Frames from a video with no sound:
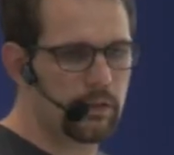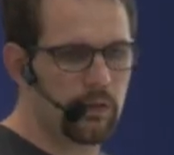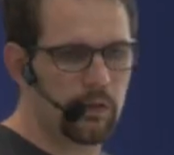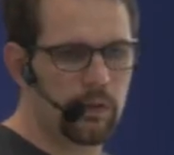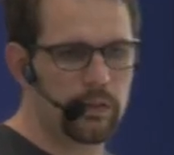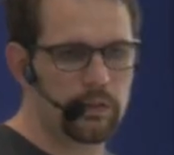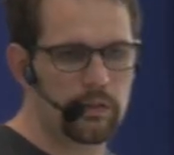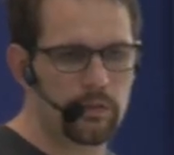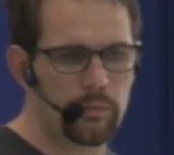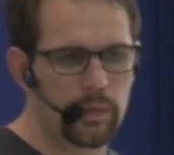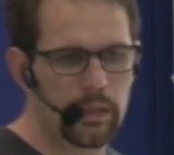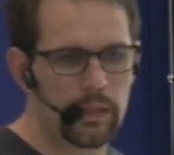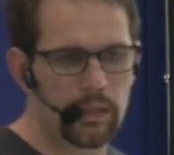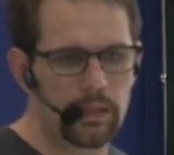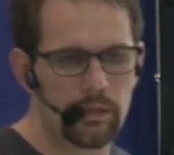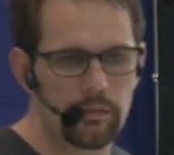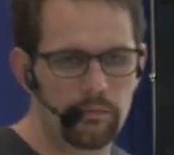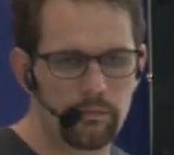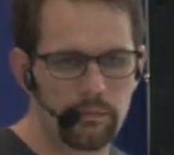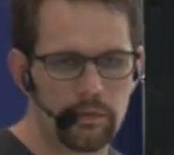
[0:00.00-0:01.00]
going to
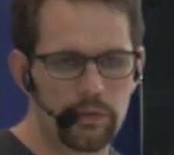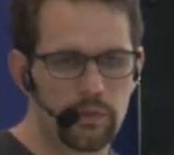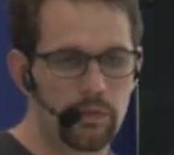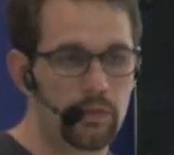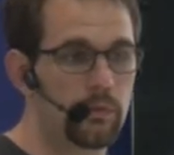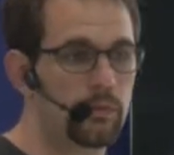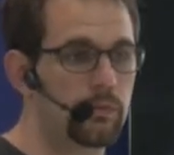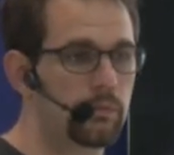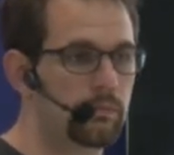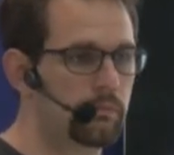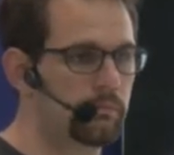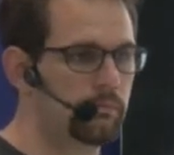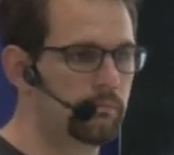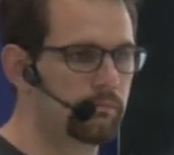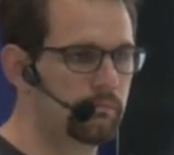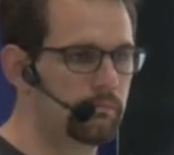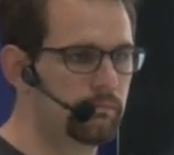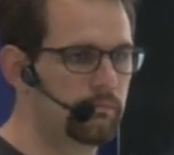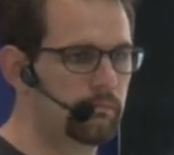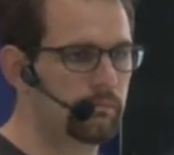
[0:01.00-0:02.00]
be true.
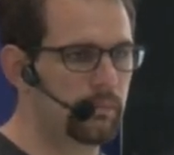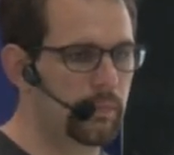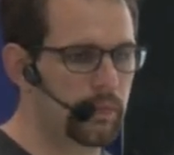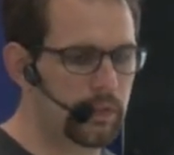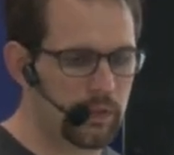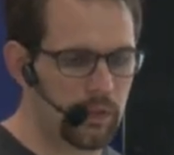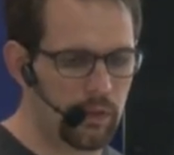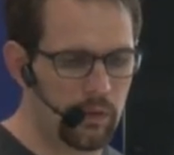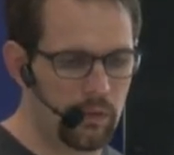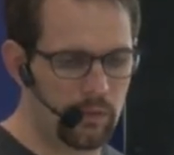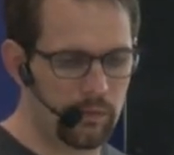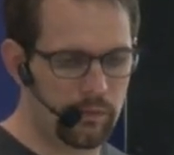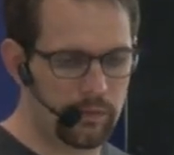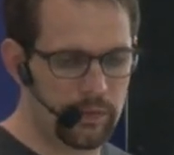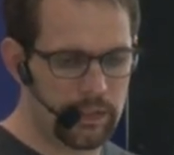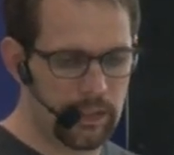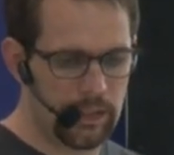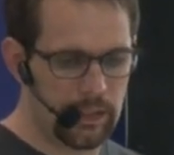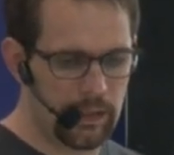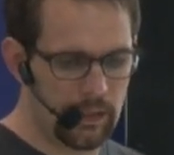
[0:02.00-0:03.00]
So
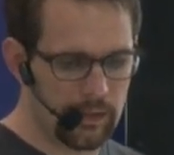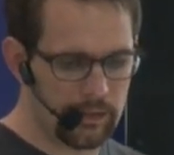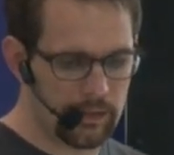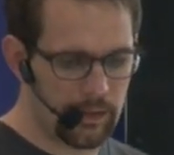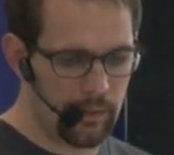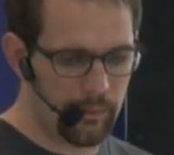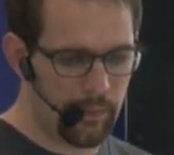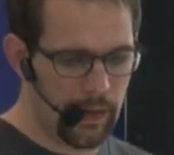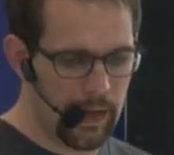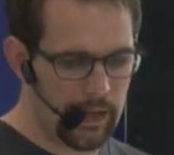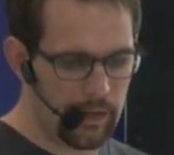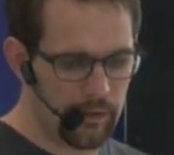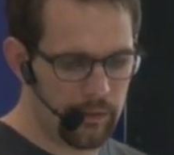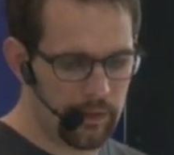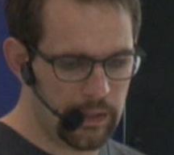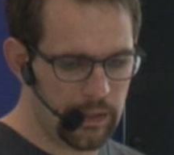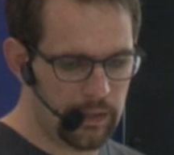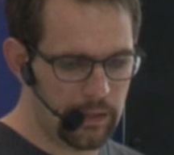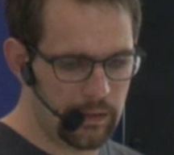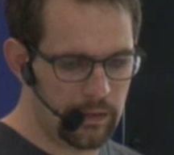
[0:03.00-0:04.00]
z is a
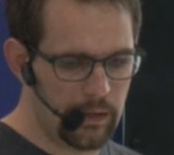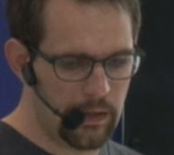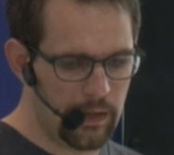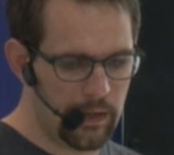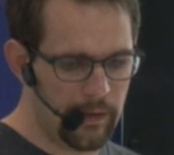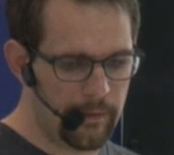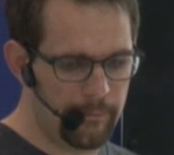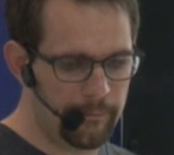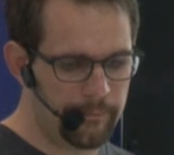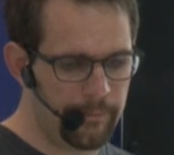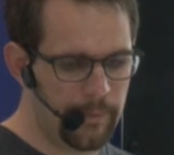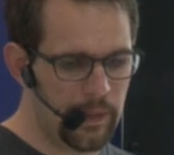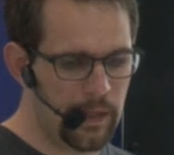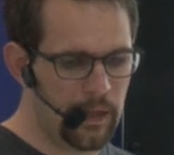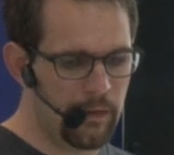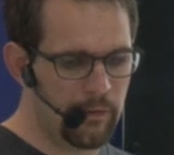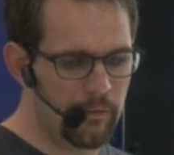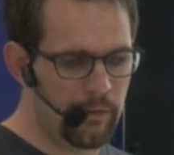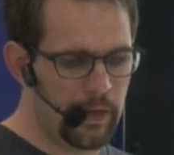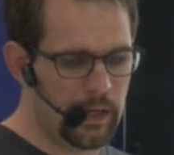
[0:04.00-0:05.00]
binary
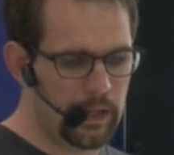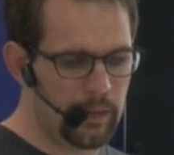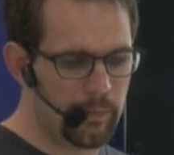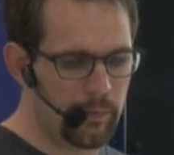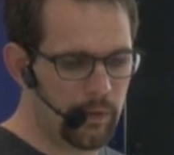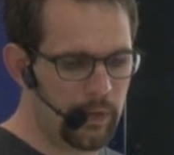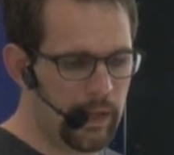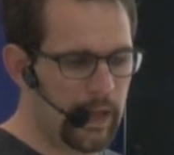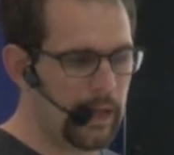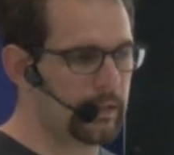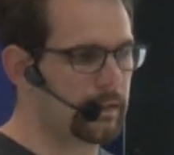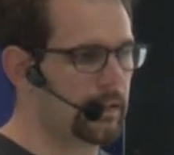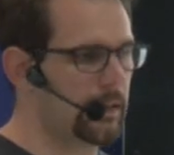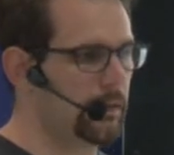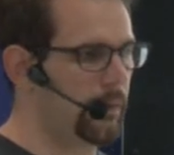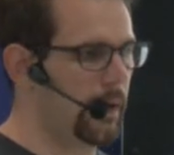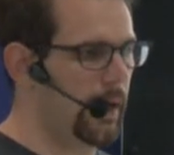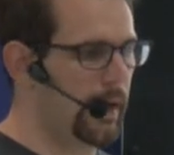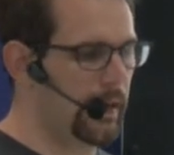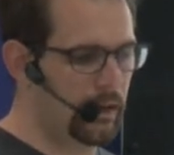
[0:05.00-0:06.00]
variable, x and
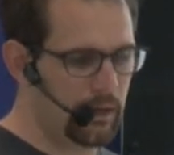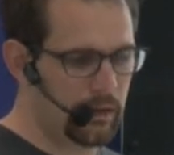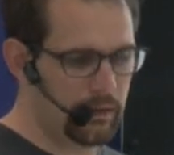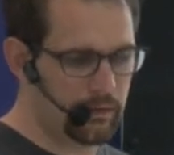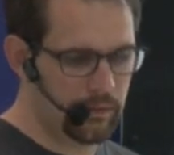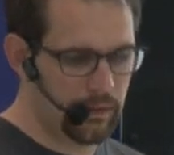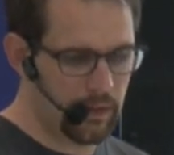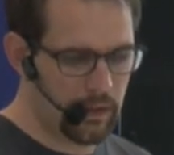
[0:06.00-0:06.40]
y are